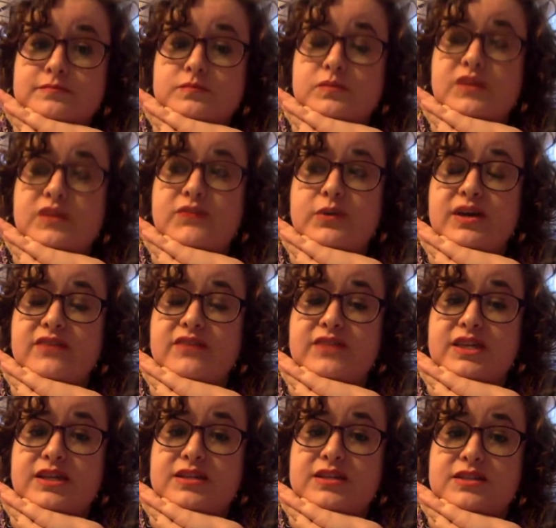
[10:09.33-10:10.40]
if you have
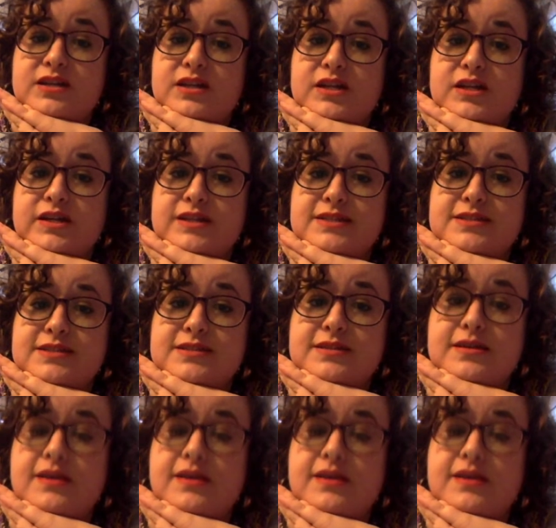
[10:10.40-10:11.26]
heat intolerance.